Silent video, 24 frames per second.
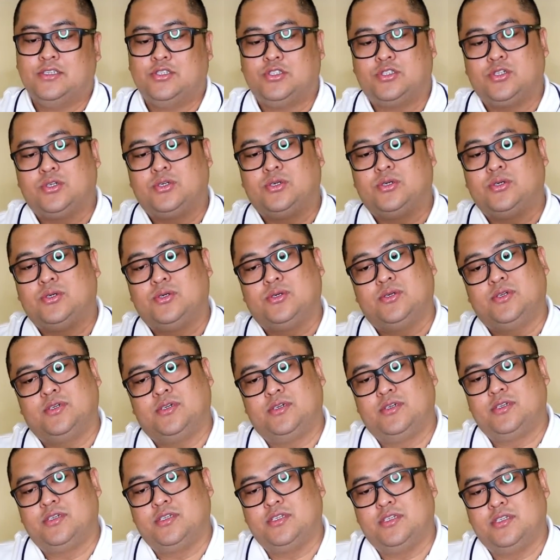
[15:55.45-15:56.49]
So,
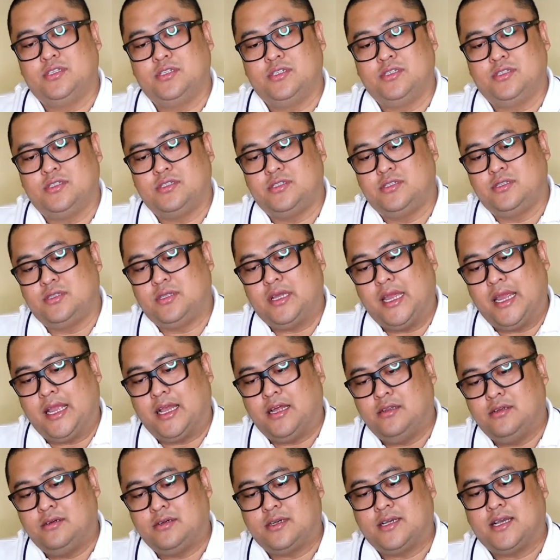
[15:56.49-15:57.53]
take
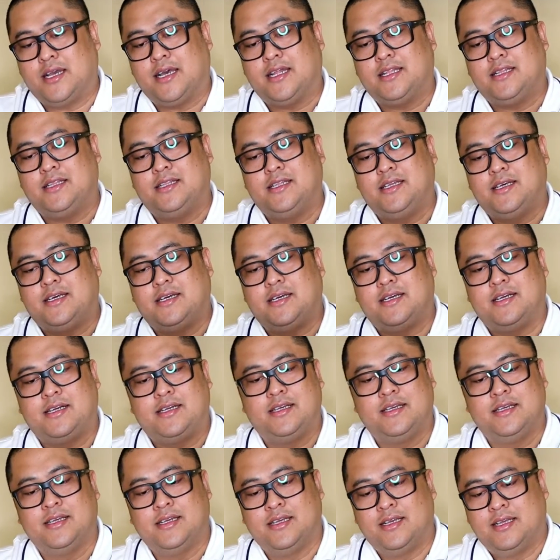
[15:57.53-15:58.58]
a look at
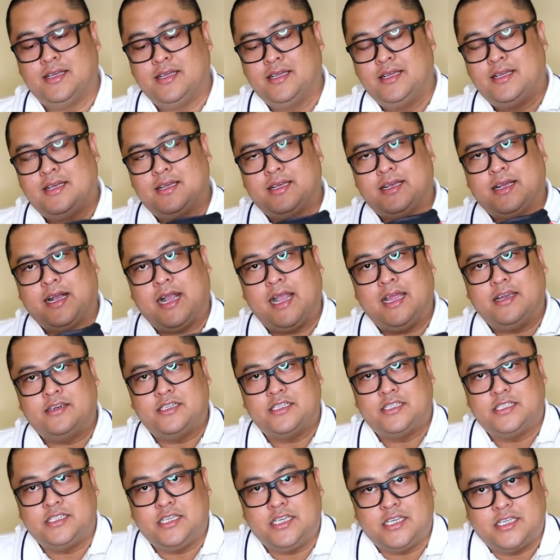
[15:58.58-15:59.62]
the
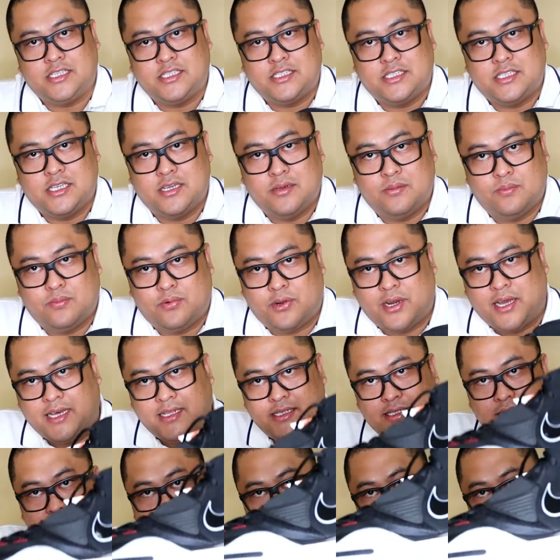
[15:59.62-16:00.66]
Kyrie 6
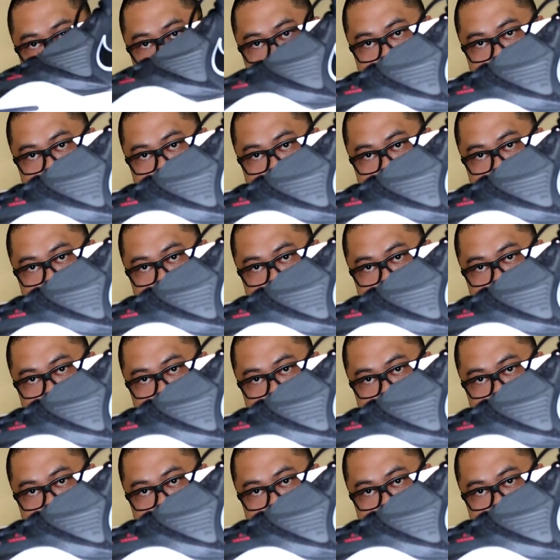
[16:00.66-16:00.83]
Bred.